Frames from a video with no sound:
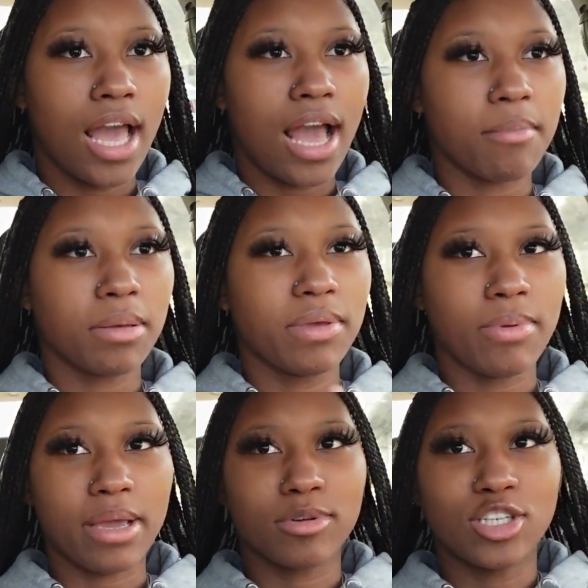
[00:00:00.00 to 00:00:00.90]
I'm gonna be
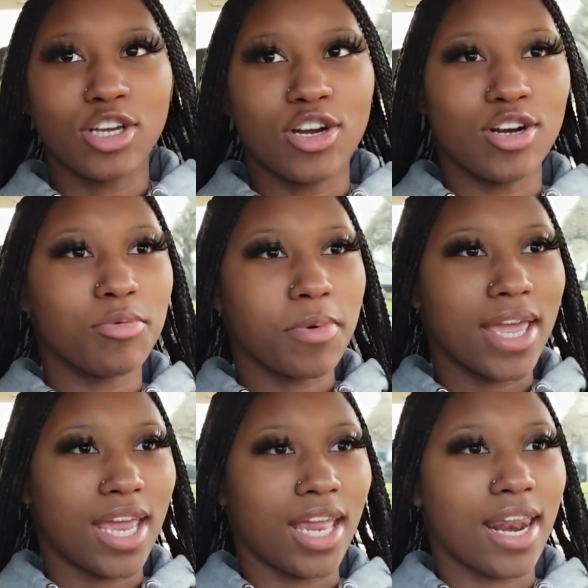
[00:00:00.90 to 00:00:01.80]
back with y'all
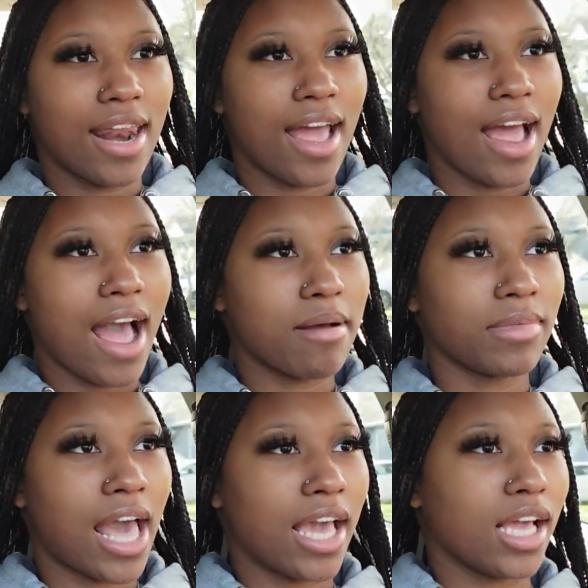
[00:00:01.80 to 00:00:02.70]
when I'm
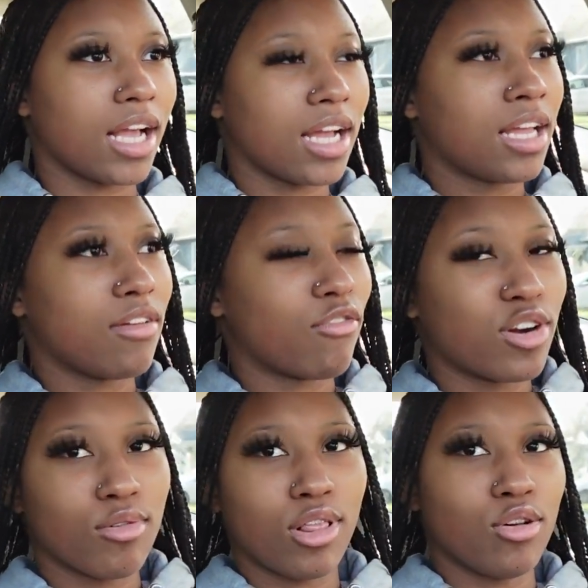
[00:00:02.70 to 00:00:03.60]
like
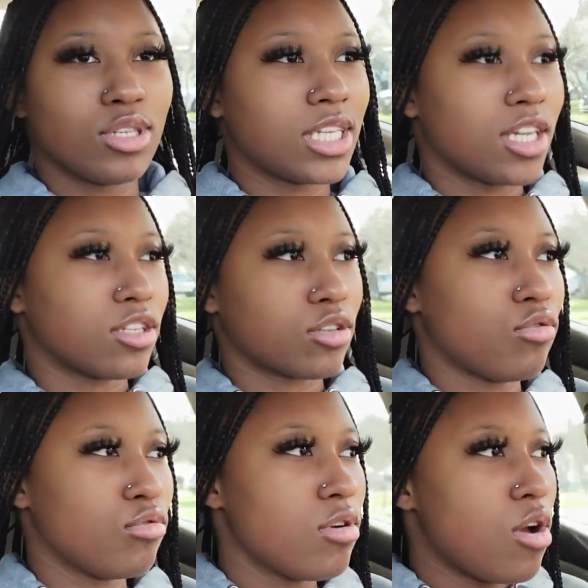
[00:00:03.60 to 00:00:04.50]
real close to the
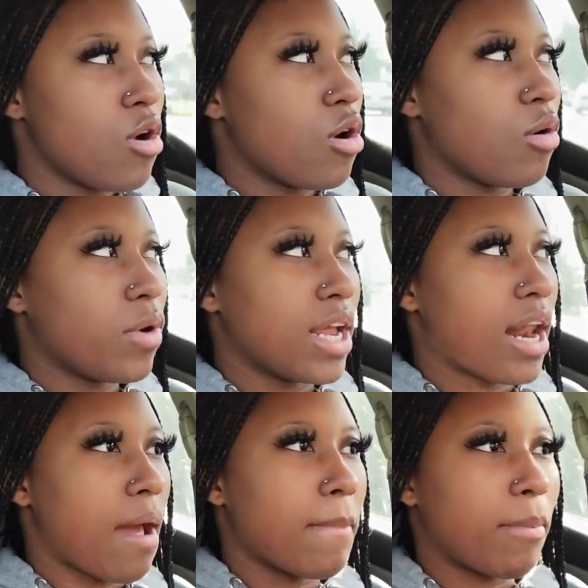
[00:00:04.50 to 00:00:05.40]
scoop, or when
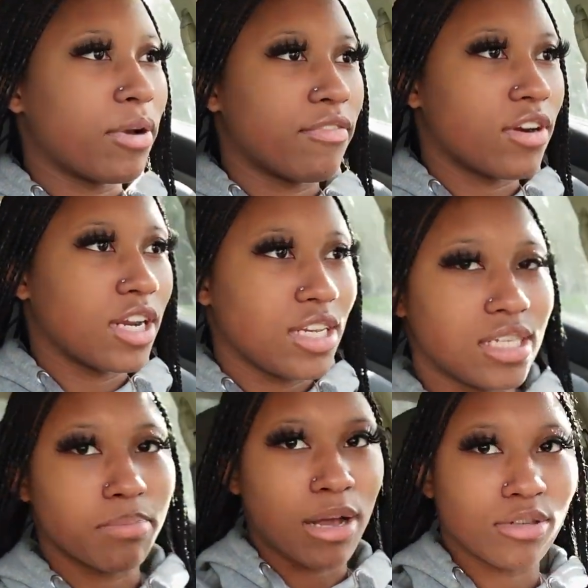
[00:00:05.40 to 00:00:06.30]
my boyfriend is
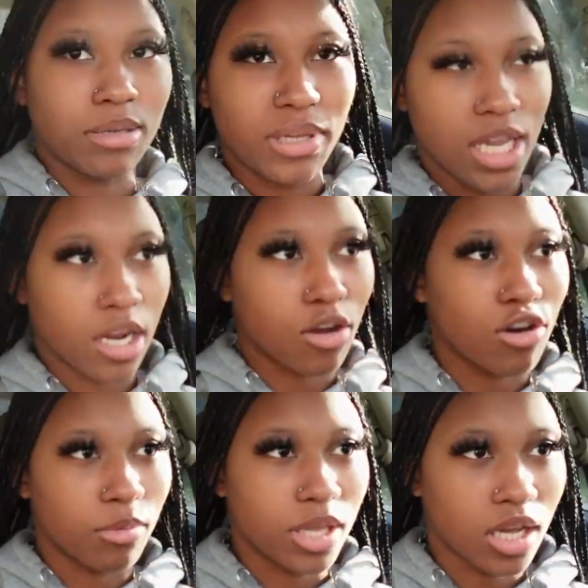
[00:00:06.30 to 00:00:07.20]
about to be in the
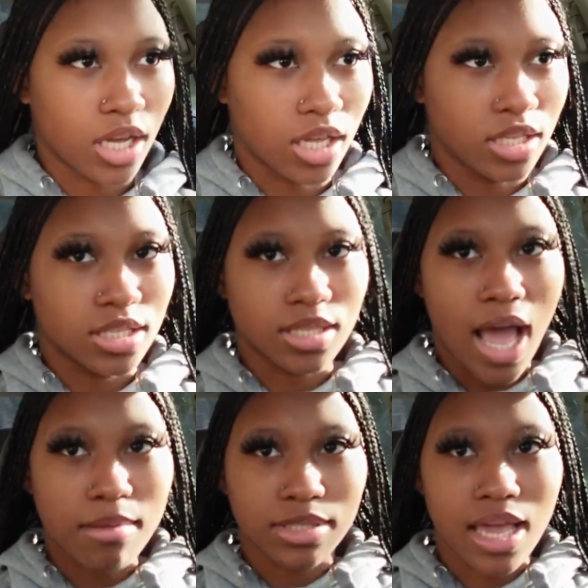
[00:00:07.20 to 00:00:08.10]
car, because
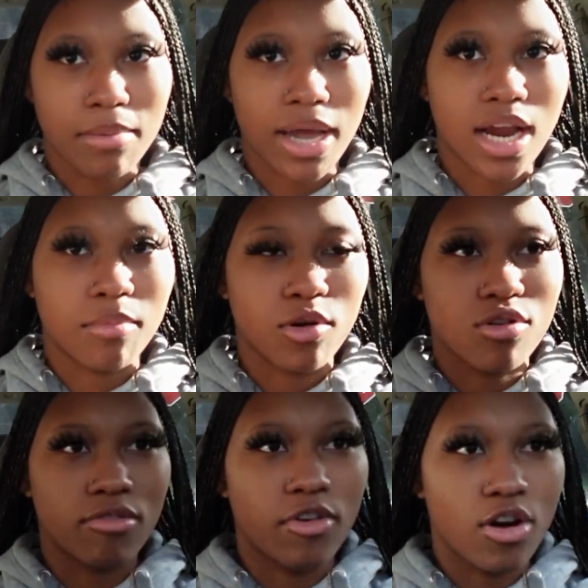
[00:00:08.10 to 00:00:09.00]
I'm scared my camera
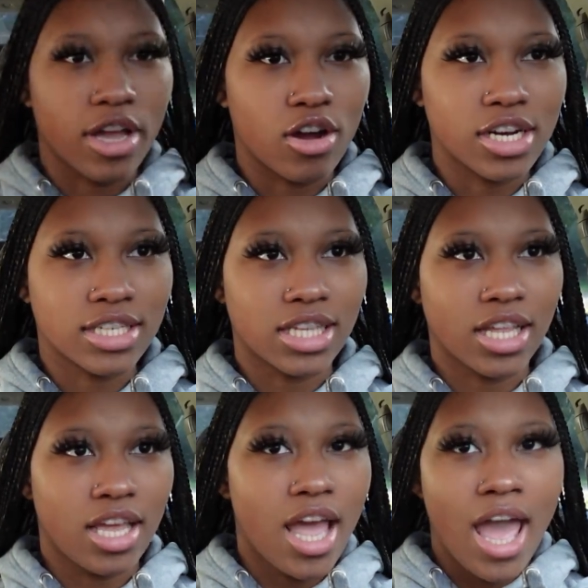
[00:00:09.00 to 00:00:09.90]
gonna fall. And honestly,
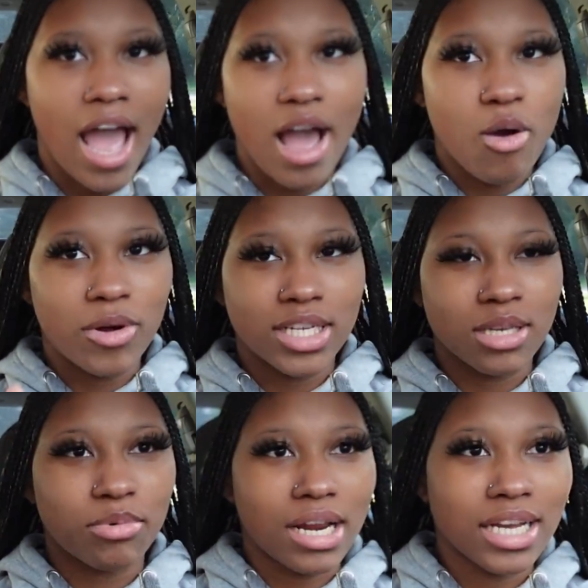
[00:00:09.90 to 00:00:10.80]
I don't want it
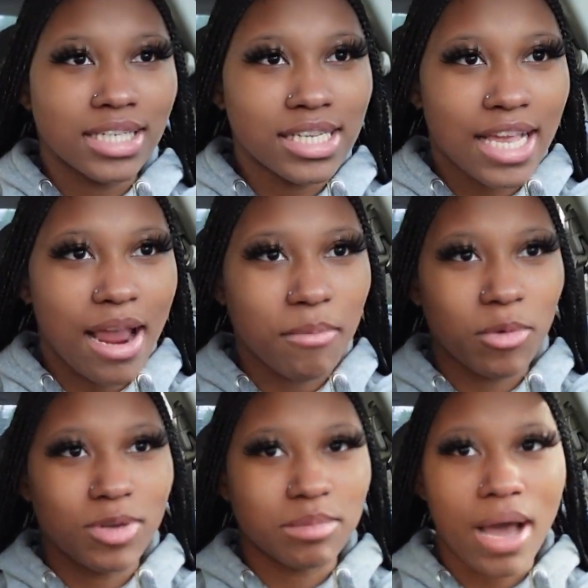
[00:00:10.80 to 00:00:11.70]
to break, because this camera
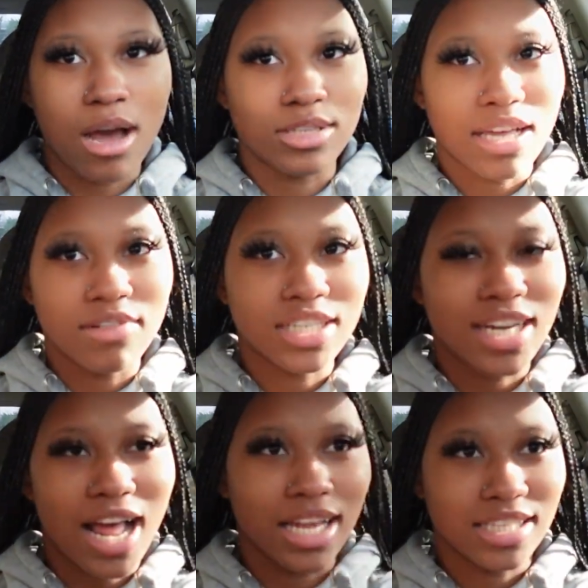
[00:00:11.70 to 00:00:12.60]
was about $700
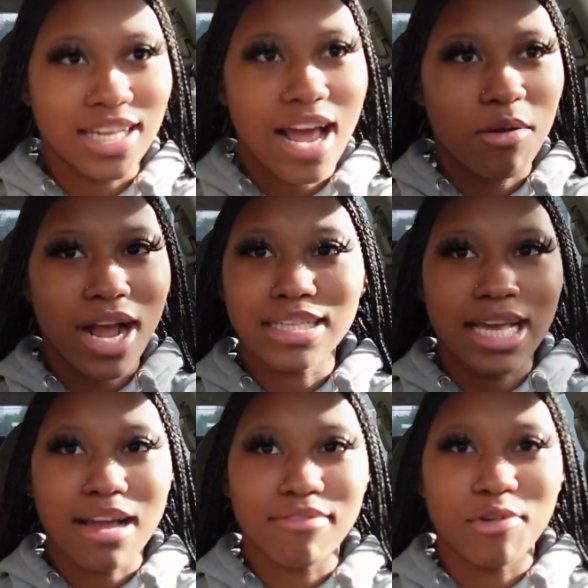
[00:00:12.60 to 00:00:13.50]
and I don't got
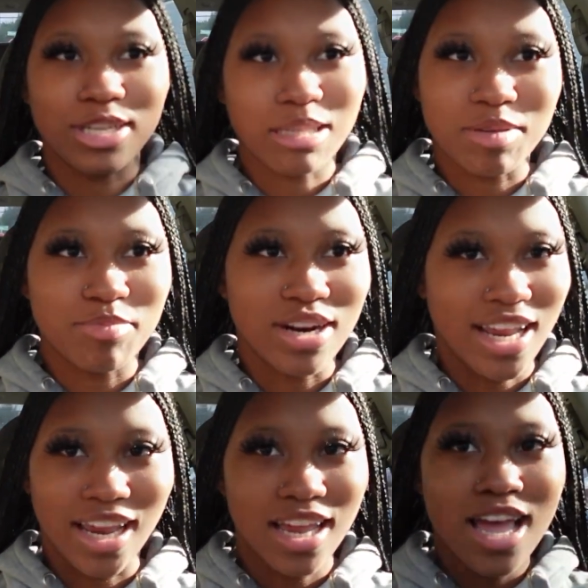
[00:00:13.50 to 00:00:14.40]
time for it to be
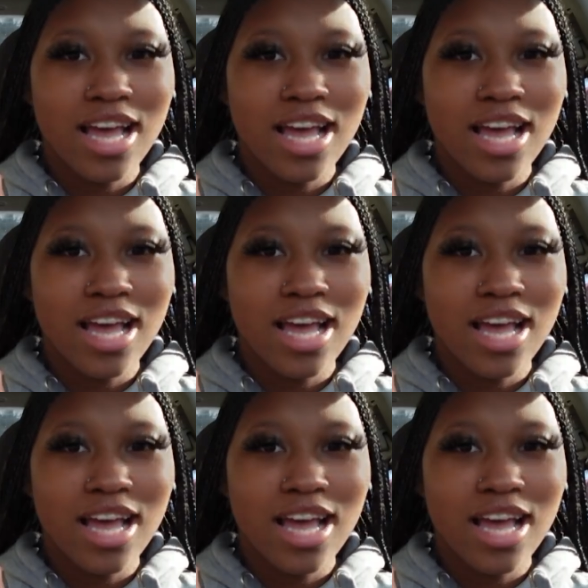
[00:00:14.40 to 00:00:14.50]
breaking.